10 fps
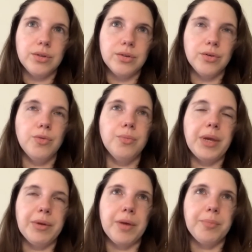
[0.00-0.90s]
who
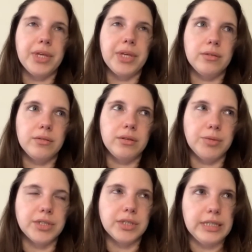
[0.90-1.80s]
may not be
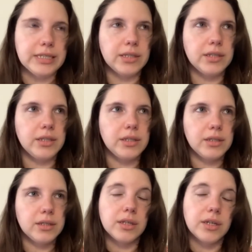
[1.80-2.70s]
able to
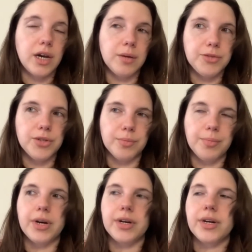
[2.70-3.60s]
easily come to the
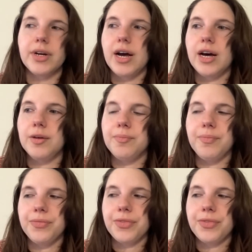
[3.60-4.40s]
bar. Um,